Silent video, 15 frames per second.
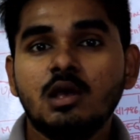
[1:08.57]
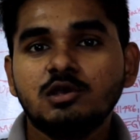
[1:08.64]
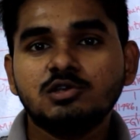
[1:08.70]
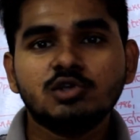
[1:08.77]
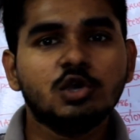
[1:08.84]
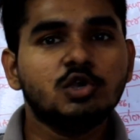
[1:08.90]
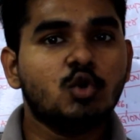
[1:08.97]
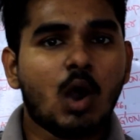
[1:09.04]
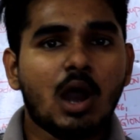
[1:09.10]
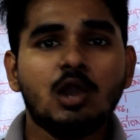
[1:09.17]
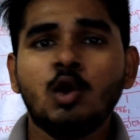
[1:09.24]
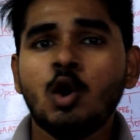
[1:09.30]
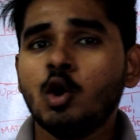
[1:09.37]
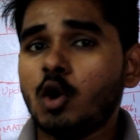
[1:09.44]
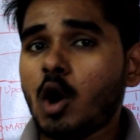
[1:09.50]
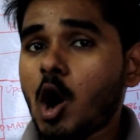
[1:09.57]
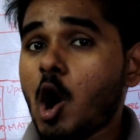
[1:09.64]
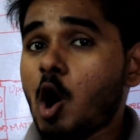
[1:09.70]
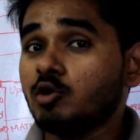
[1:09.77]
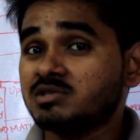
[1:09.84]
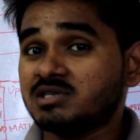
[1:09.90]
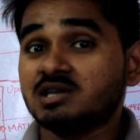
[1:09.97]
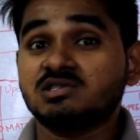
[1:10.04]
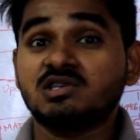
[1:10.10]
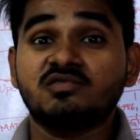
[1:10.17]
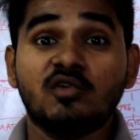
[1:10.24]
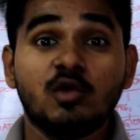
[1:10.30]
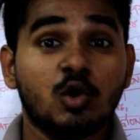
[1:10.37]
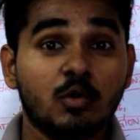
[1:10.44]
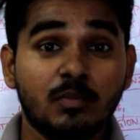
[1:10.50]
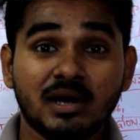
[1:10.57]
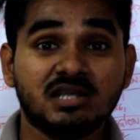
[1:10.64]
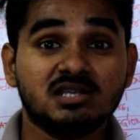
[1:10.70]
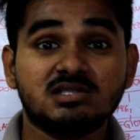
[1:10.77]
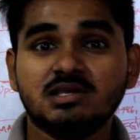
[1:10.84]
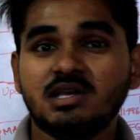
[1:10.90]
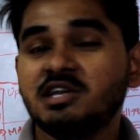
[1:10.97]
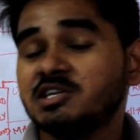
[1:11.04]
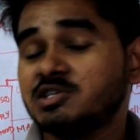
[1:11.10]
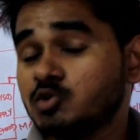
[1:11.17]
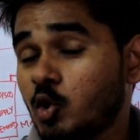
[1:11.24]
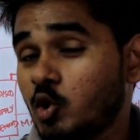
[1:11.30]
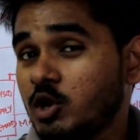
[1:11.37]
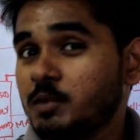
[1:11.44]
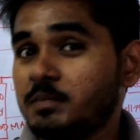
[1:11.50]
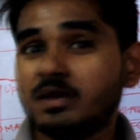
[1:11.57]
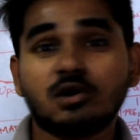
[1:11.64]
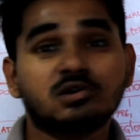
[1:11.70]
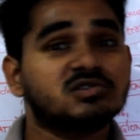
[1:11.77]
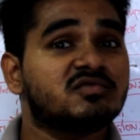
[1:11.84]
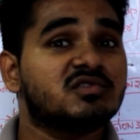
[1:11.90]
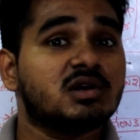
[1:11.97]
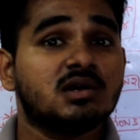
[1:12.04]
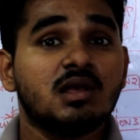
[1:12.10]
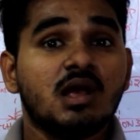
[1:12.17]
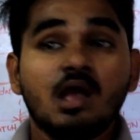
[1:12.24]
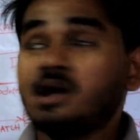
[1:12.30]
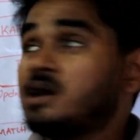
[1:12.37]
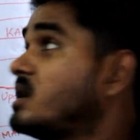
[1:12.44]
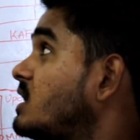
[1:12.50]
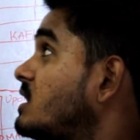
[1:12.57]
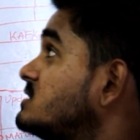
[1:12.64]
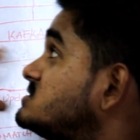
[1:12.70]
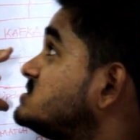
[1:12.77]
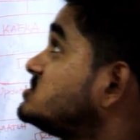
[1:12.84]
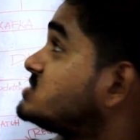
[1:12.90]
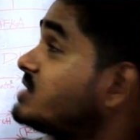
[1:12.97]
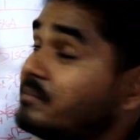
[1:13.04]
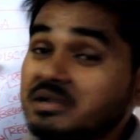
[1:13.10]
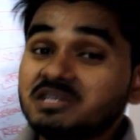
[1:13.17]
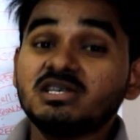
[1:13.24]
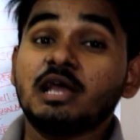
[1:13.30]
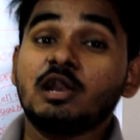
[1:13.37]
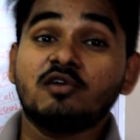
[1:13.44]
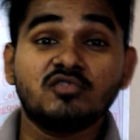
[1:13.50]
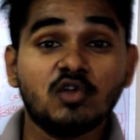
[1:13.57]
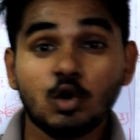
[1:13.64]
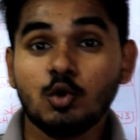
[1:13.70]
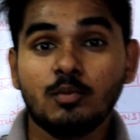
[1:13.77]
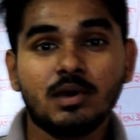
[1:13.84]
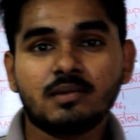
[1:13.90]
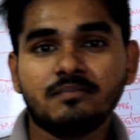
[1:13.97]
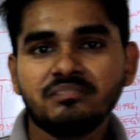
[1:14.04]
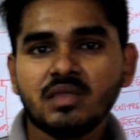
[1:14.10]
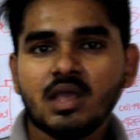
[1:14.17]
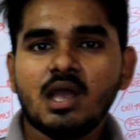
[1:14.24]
So you all know how successful Uber is. It is only because of the system design of the Uber.